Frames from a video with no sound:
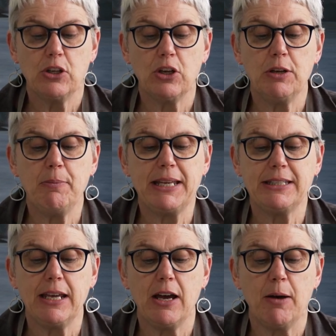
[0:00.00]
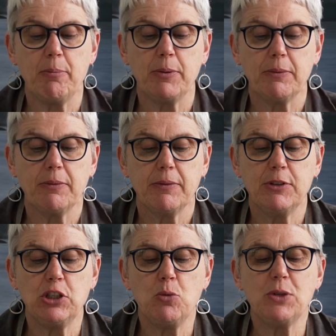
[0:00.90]
So you're going to mess it up.
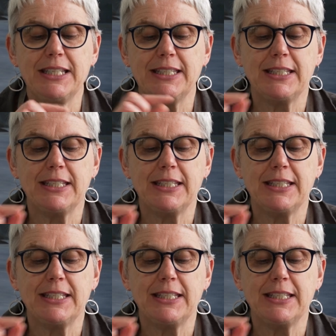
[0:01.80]
You don't want to